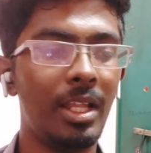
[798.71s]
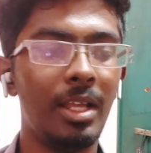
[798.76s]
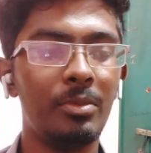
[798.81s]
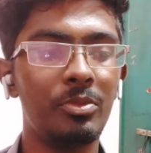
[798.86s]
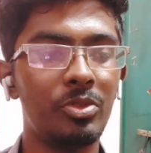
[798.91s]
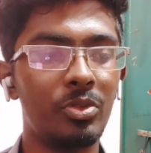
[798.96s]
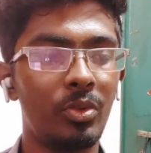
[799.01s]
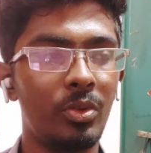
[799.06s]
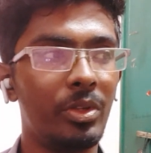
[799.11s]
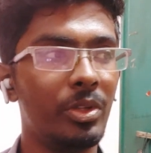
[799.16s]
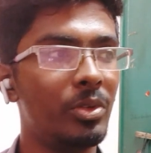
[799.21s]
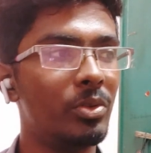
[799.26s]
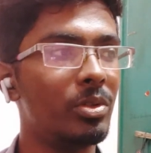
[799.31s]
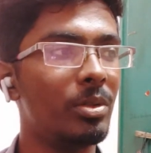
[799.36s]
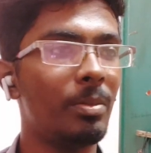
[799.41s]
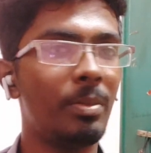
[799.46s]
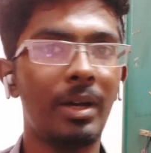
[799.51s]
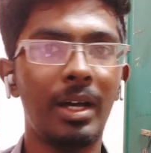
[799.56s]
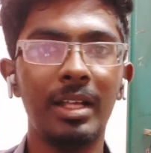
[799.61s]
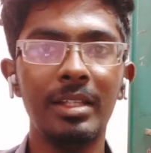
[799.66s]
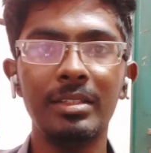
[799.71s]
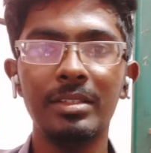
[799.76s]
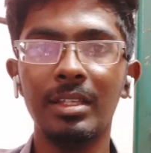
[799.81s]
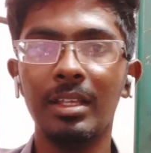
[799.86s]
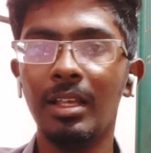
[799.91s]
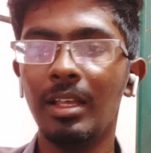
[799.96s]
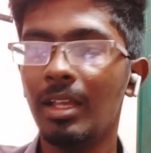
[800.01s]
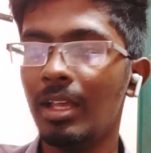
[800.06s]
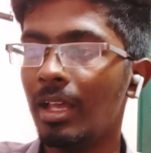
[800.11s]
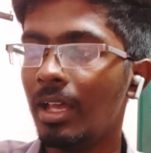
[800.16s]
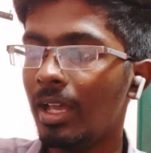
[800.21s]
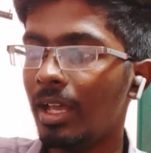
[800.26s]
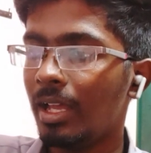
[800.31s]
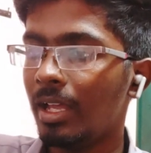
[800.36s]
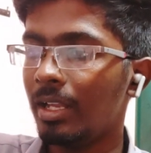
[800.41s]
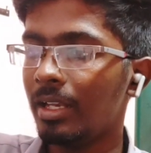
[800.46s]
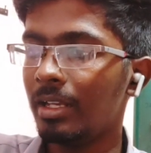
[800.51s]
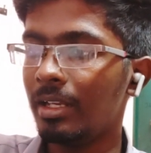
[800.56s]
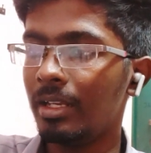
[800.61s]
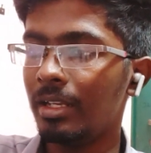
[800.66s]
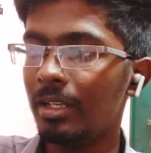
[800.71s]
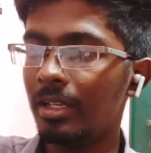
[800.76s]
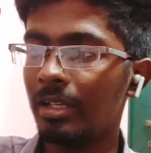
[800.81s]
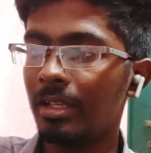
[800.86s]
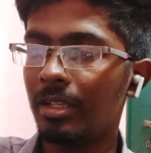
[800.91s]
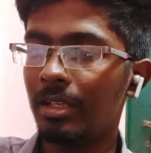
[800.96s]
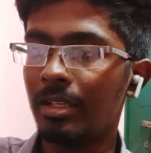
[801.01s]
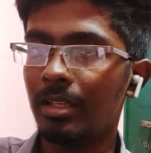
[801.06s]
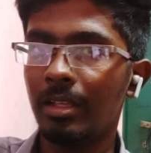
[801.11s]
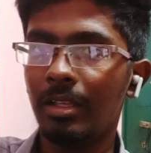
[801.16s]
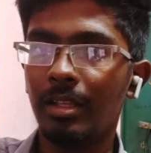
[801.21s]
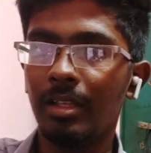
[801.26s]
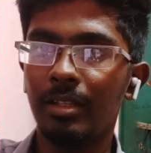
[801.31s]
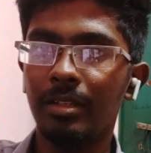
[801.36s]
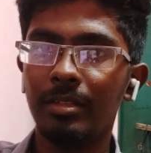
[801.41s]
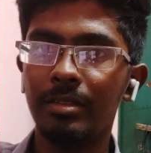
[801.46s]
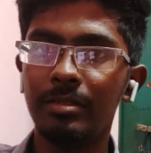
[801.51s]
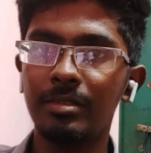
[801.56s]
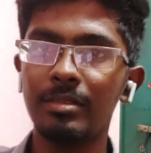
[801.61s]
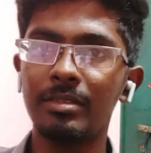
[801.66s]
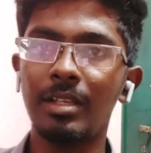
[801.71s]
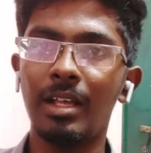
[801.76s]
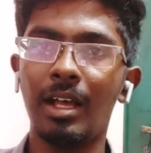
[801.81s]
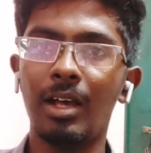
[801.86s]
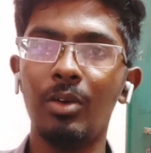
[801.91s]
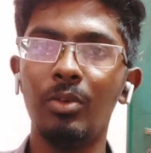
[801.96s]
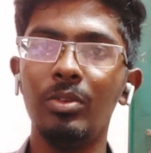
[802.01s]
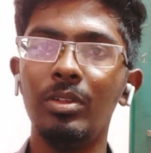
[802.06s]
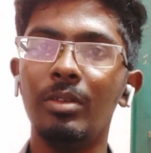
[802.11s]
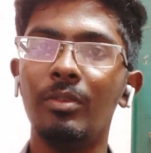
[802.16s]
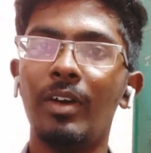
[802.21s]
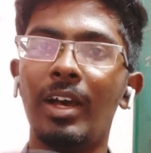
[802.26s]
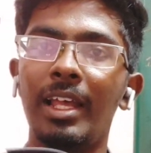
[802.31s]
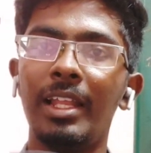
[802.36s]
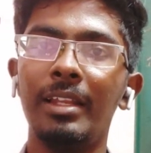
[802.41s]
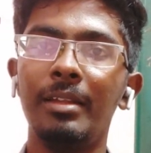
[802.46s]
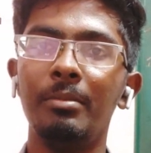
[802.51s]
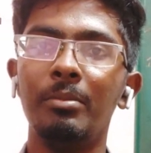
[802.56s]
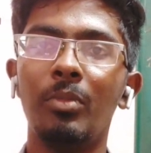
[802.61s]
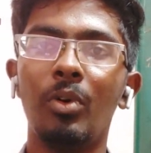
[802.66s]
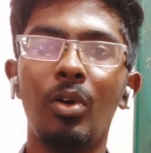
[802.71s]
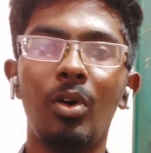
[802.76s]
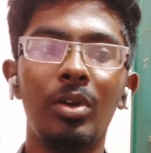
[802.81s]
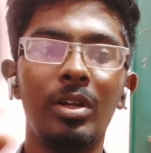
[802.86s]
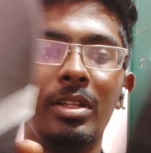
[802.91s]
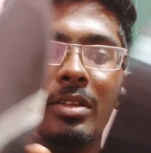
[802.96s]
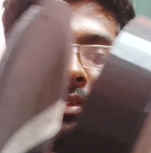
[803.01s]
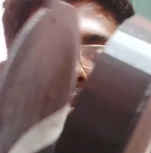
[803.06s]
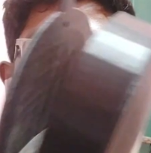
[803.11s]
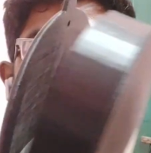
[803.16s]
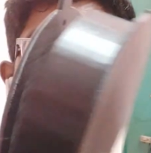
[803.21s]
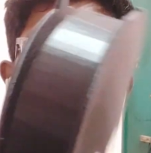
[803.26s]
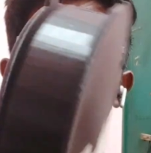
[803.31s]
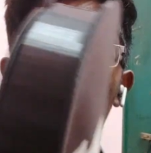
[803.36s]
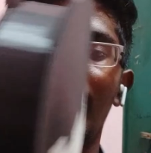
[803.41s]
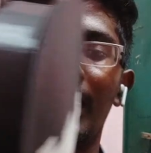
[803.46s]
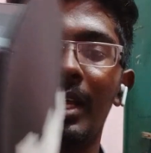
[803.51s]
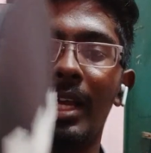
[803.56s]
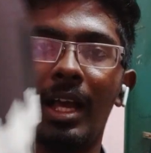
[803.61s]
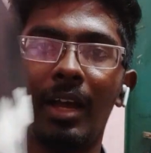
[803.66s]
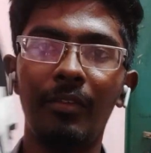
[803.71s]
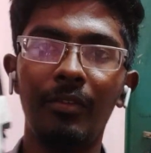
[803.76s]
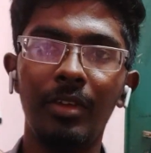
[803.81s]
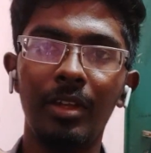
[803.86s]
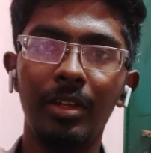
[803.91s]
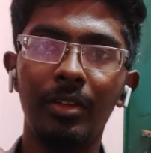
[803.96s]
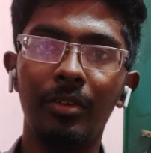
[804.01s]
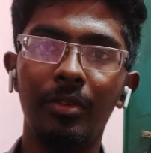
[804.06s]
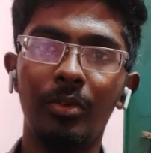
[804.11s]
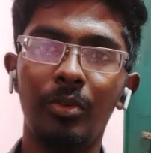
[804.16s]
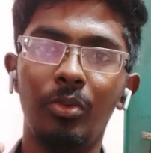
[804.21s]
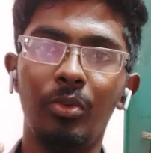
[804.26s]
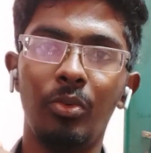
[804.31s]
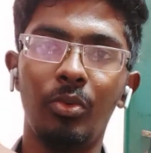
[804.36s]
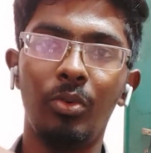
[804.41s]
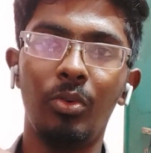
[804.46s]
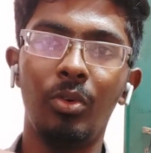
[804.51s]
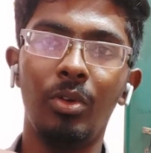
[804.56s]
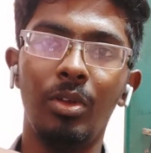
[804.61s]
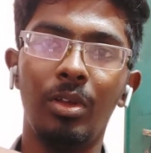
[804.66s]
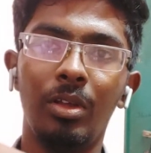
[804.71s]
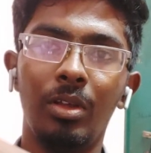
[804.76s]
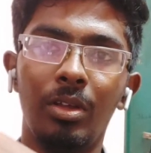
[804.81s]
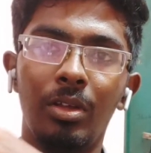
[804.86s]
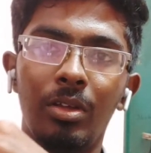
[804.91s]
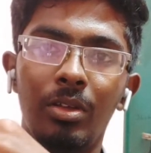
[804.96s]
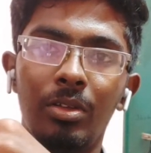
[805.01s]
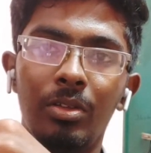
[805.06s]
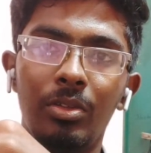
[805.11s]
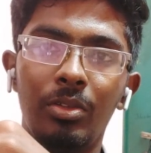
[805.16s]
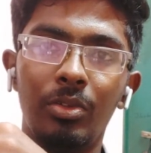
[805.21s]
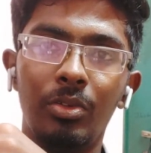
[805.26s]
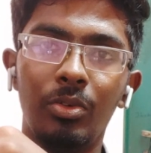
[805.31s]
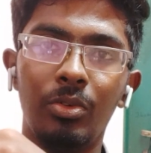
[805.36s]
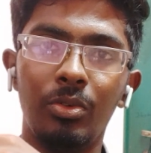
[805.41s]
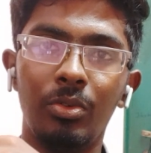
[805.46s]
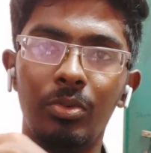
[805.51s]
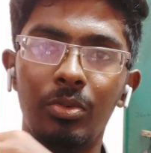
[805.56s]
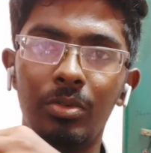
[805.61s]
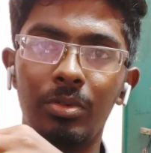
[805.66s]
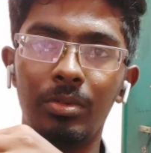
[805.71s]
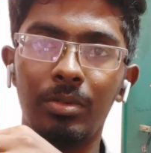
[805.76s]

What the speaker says: I am showing you the parts, and this is how the violin body will look like after you